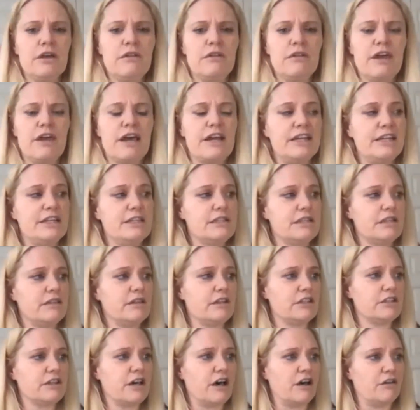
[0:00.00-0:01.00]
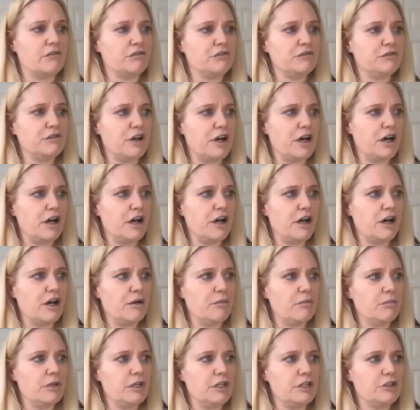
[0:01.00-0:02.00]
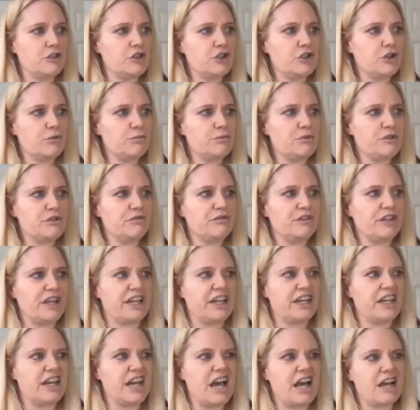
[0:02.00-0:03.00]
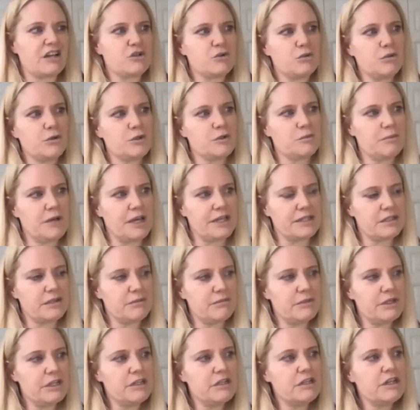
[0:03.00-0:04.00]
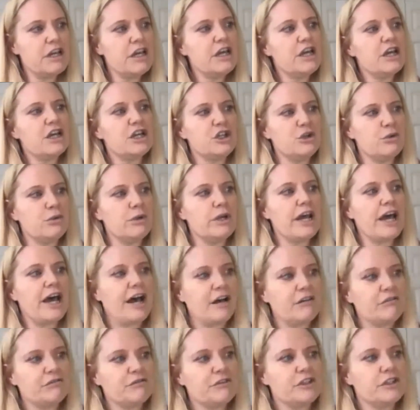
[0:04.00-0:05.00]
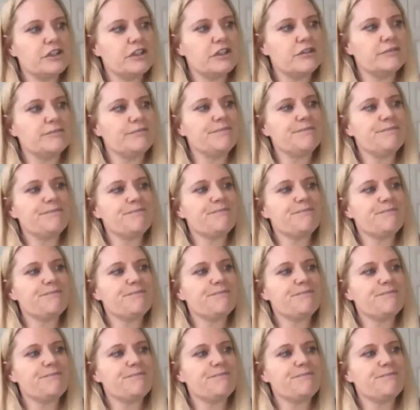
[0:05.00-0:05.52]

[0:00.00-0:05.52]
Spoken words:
that is in the tuff. In terms of like an actual specimen, you would have to,